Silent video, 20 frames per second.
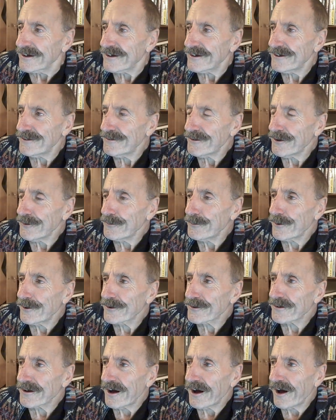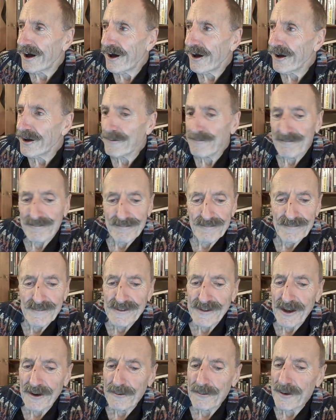You know what? I'm
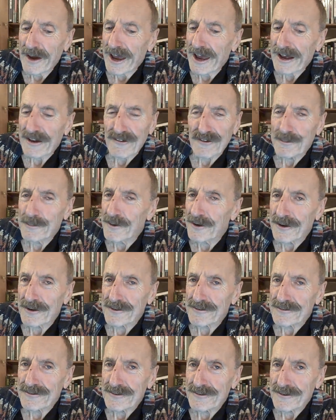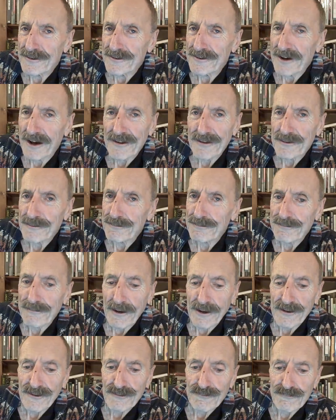no expert on either
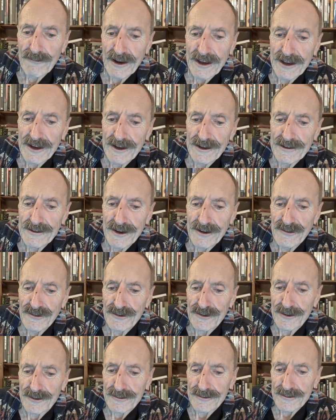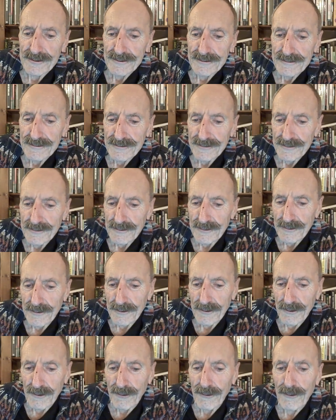face recognition
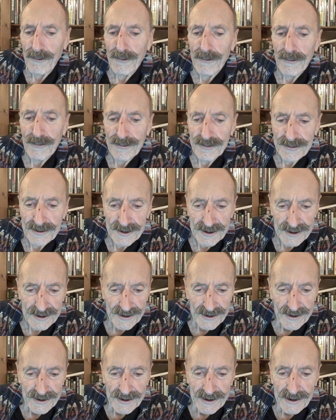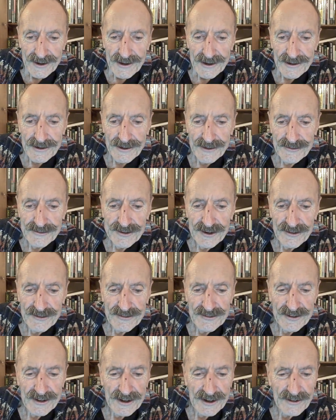or the
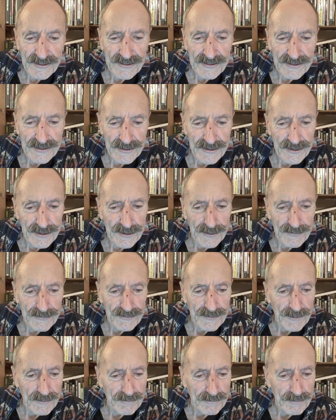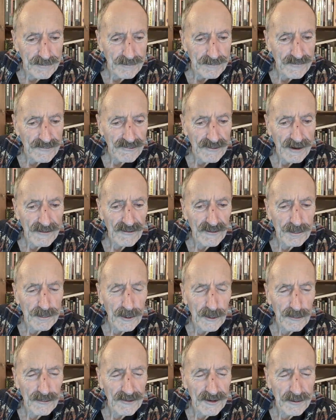logistics of
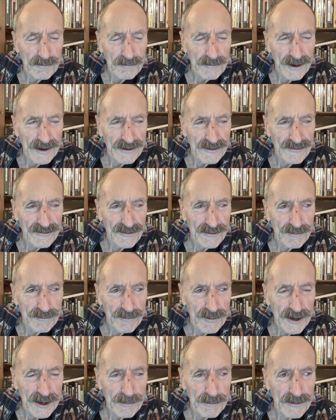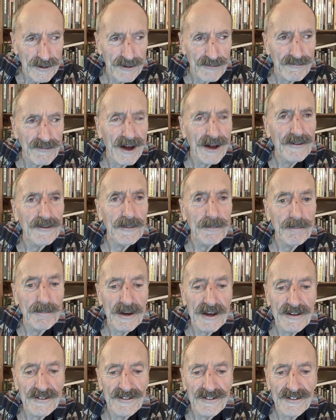transporting millions of people around a
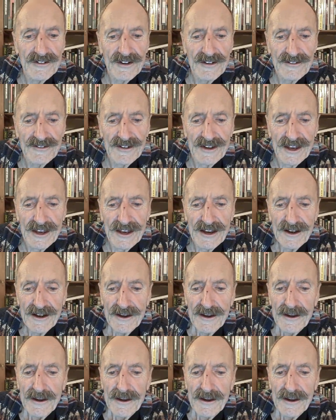big city,